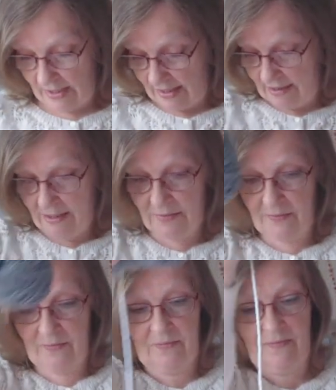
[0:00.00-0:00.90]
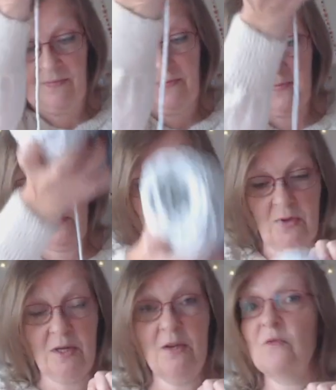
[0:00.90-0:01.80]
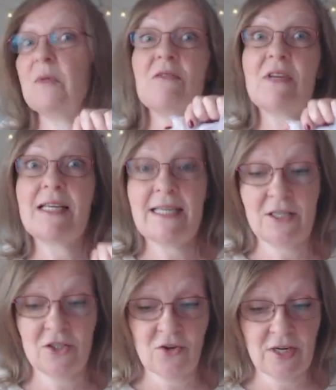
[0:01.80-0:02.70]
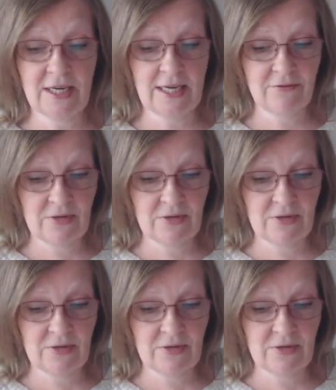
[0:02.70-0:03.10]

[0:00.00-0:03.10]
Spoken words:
and I have been really enjoying it.